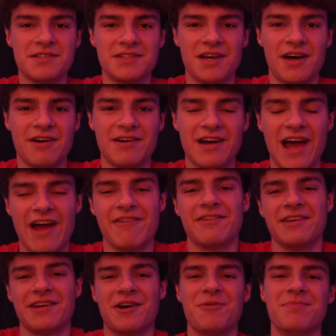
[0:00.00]
so I
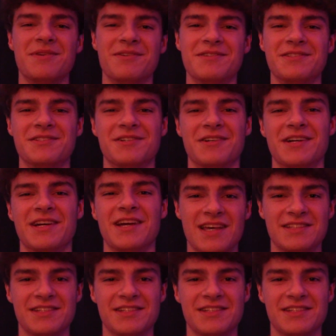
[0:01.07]
really hope you enjoy.